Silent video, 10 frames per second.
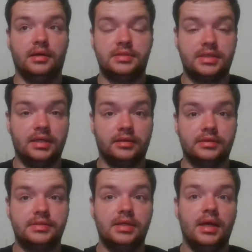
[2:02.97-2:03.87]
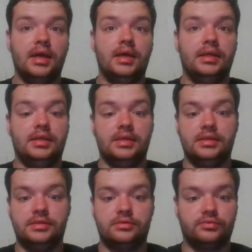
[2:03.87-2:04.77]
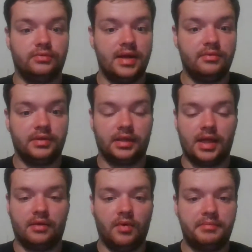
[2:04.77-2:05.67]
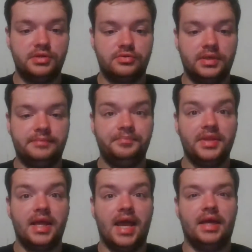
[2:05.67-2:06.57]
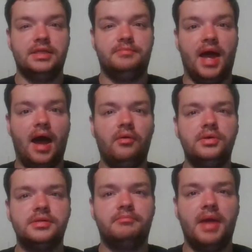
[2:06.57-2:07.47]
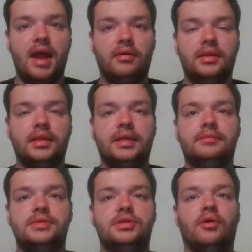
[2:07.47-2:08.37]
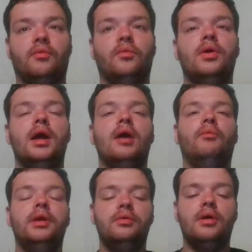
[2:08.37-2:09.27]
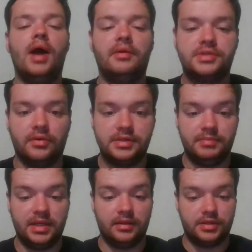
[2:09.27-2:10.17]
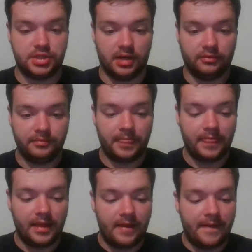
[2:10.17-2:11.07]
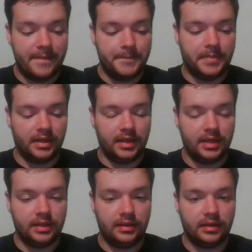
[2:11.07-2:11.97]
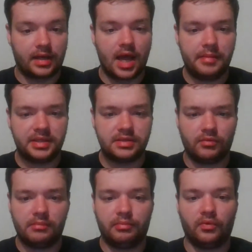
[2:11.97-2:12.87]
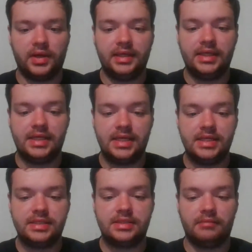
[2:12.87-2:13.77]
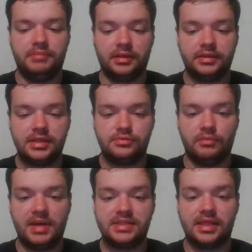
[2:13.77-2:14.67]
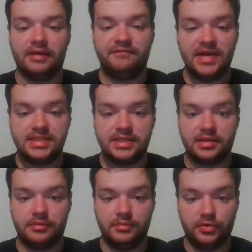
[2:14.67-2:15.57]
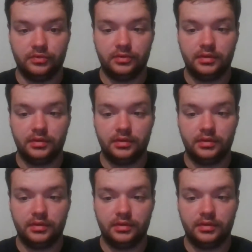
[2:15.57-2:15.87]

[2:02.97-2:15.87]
arts skills. He's great with a lot of weaponry, and his powers apparently. So we don't know how it's going to be in the show, but in the comics, at one point, his abilities were based on the phases of the moon.